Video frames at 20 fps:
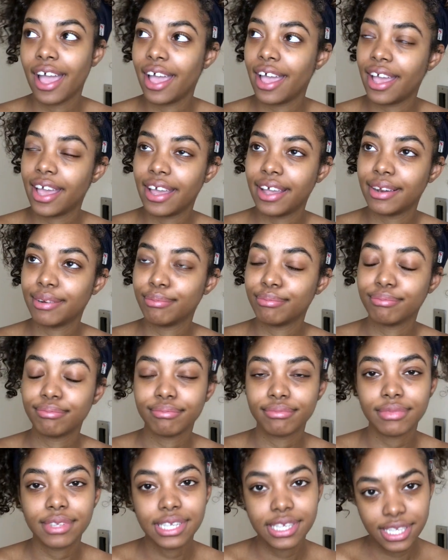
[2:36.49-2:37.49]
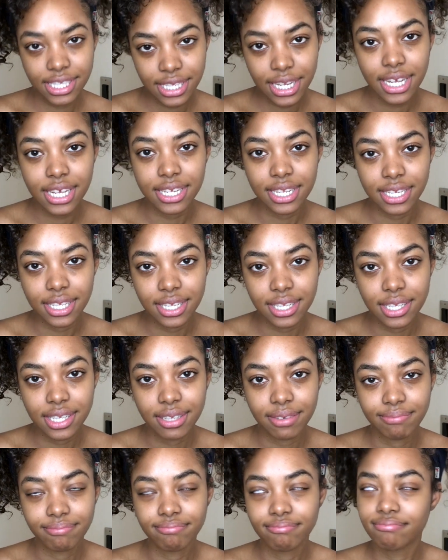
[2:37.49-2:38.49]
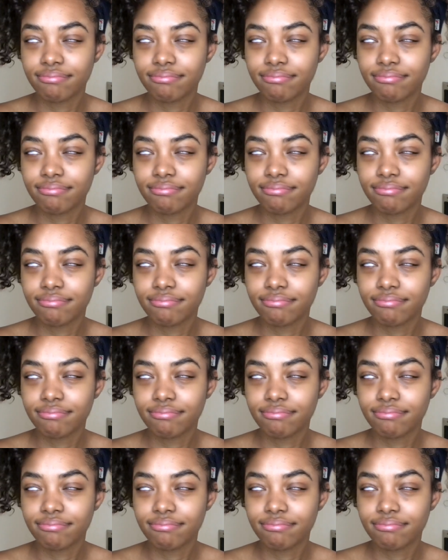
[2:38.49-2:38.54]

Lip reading: and sis,